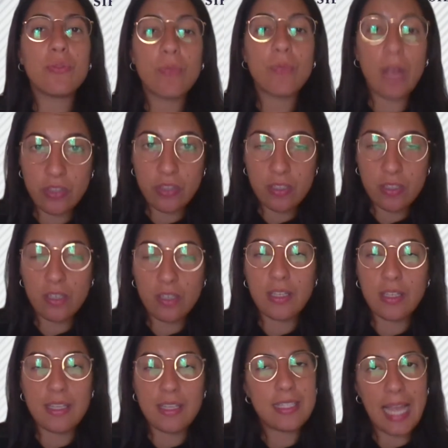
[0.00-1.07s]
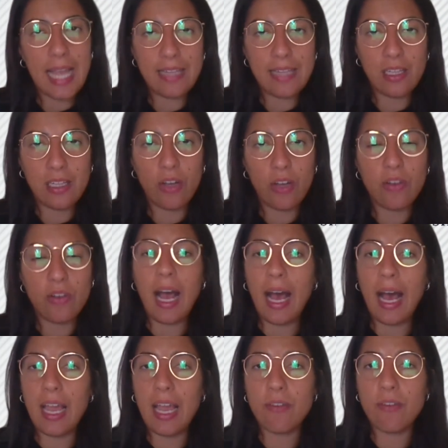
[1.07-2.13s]
to register the standalone
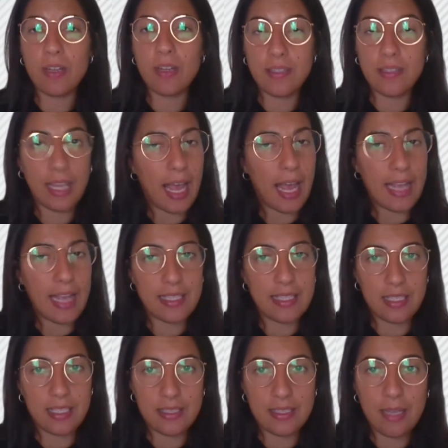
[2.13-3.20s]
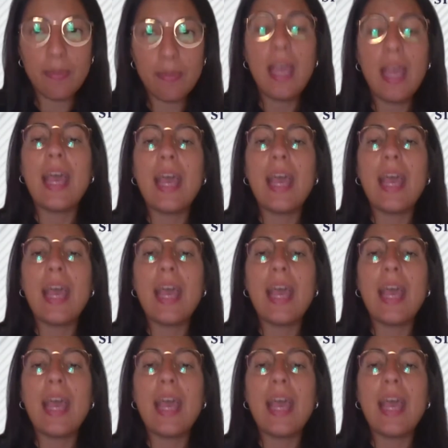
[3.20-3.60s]
high-risk AI system